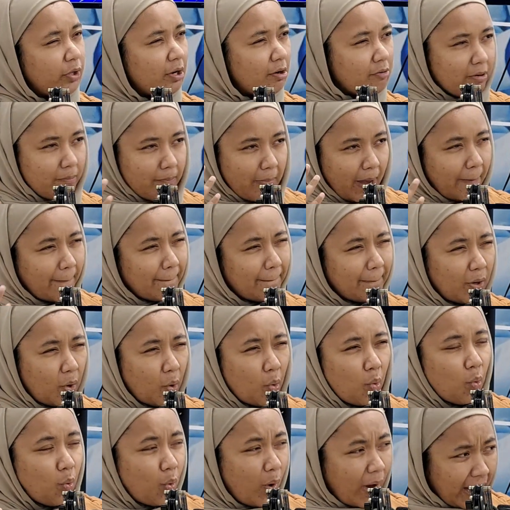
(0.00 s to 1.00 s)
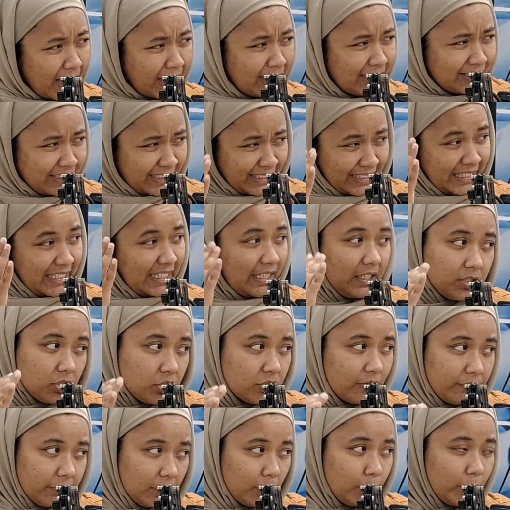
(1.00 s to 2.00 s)
remember well in each
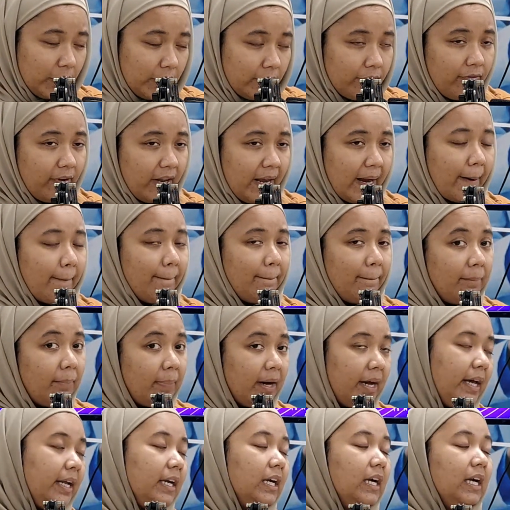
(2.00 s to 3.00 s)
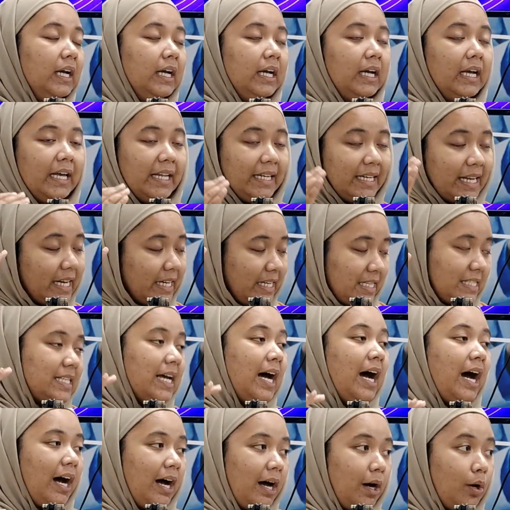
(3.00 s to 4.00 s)
of the wavelength, but that is
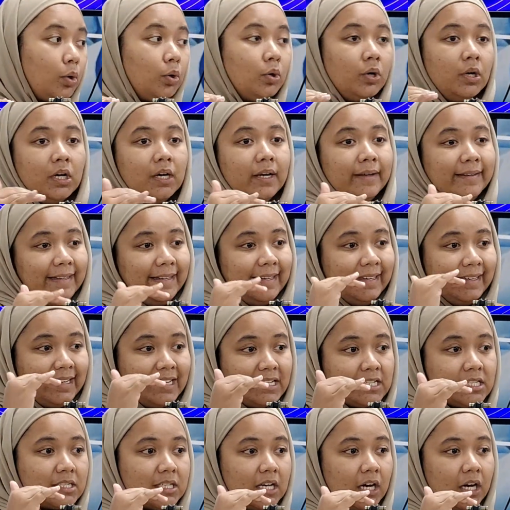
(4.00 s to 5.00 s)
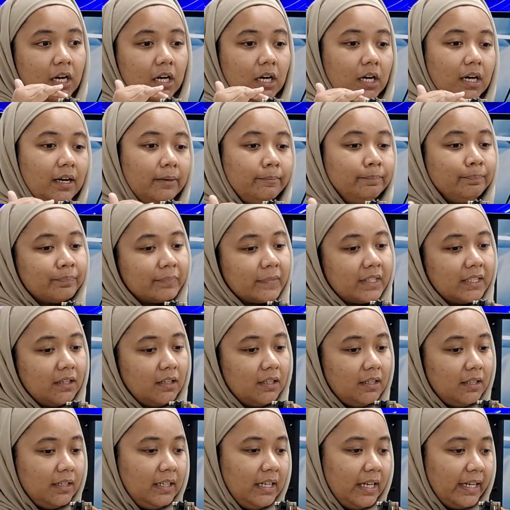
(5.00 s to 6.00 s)
how it is
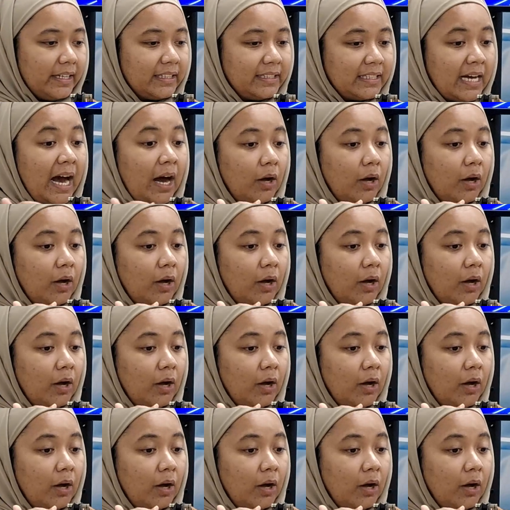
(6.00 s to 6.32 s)
like how